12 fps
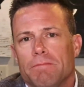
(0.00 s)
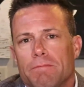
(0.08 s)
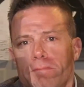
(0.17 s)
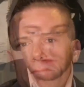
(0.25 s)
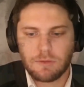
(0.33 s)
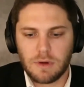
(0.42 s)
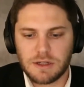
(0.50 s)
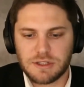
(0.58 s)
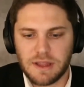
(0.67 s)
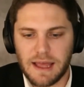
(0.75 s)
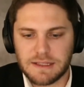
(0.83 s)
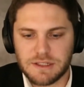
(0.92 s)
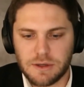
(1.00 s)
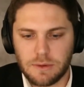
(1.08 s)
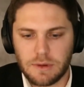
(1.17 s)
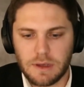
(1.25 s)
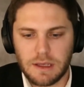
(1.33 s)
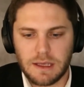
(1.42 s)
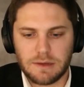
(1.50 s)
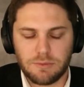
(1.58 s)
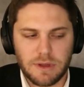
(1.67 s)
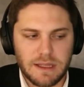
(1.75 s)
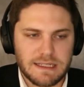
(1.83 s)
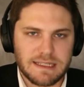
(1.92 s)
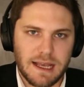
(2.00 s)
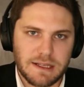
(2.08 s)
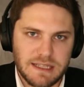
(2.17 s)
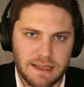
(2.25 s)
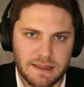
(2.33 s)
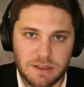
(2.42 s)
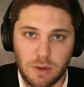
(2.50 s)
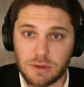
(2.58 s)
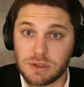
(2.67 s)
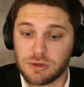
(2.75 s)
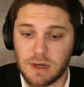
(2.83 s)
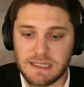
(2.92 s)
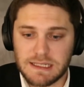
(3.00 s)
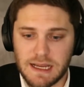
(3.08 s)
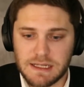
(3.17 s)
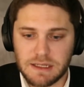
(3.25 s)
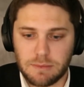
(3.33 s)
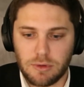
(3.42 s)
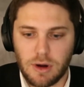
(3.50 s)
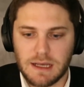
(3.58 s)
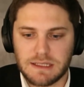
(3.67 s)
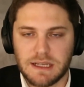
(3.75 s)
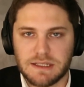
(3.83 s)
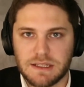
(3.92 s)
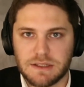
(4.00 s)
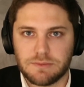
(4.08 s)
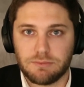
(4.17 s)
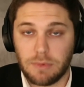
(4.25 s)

Roger that. So it really sounds like this whole stress testing process is